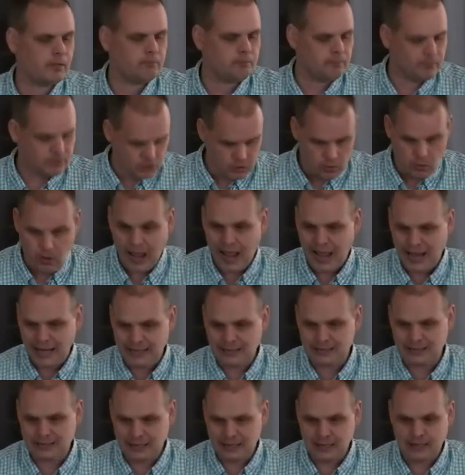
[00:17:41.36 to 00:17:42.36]
So I
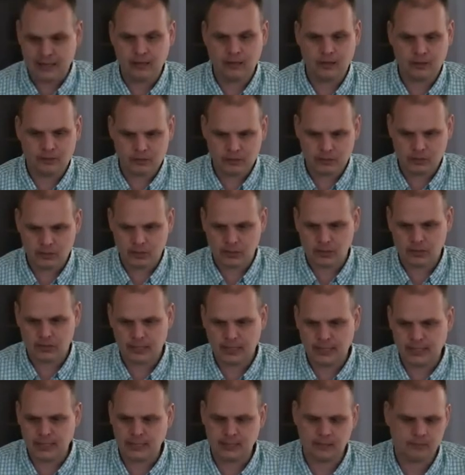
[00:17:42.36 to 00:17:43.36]
say
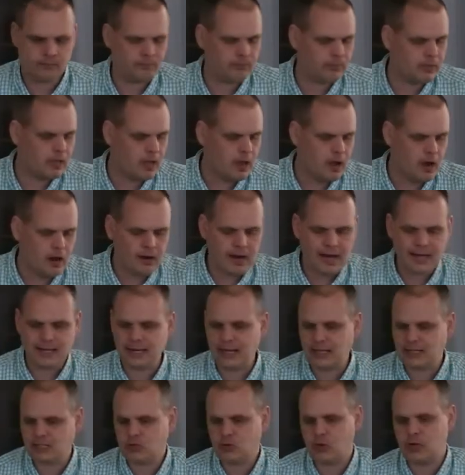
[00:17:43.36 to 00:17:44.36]
13. All right,
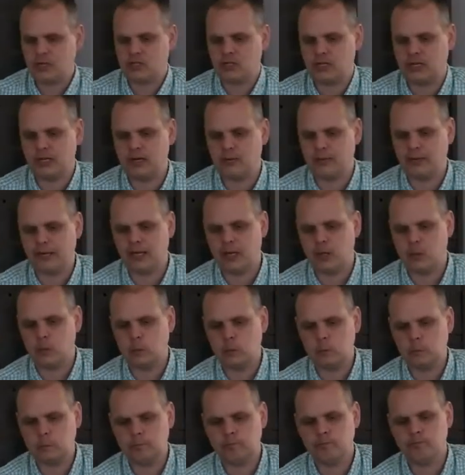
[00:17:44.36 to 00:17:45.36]
next question, here we
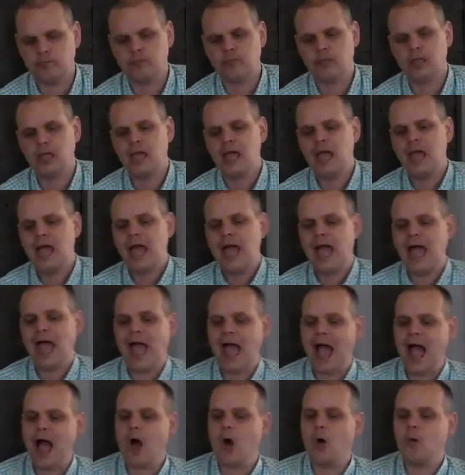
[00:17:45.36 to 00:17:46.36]
go.
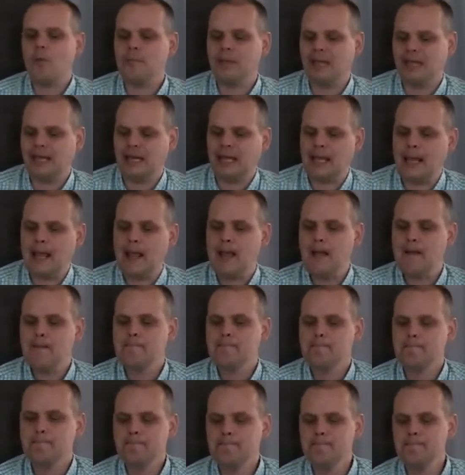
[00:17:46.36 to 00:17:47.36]
How many
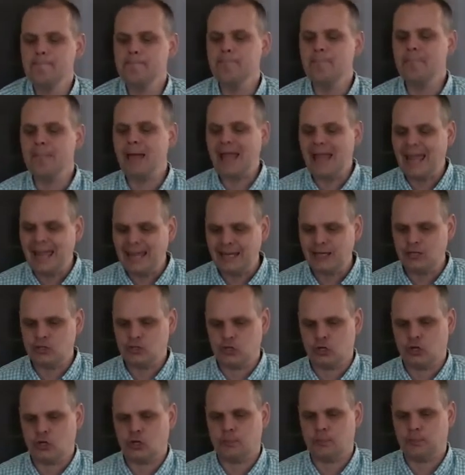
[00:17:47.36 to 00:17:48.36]

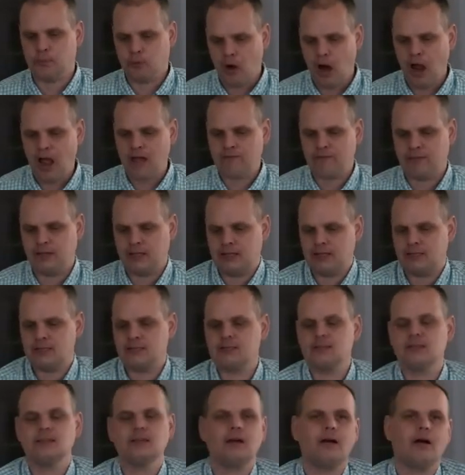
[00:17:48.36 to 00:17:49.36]
major
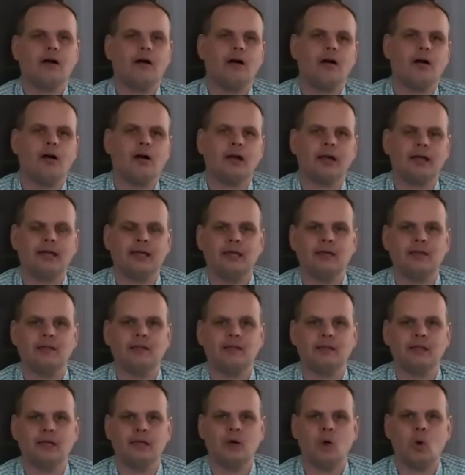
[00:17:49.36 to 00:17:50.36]
prophets are
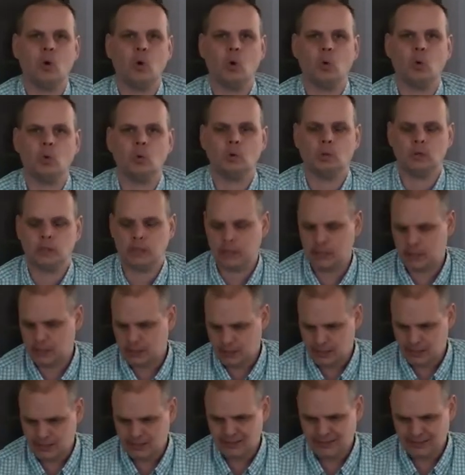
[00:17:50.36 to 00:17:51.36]
in the Old
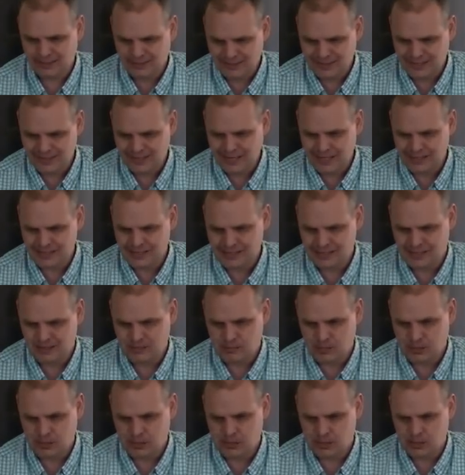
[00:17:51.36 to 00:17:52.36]

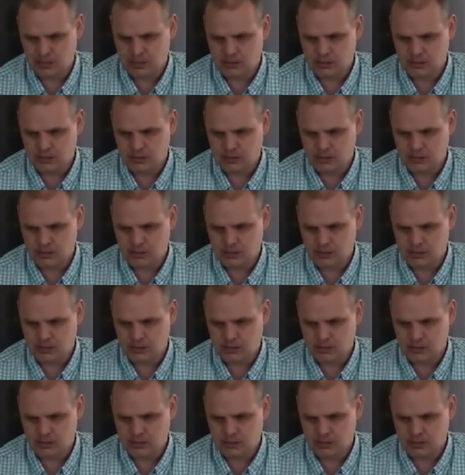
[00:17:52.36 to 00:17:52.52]
Testament?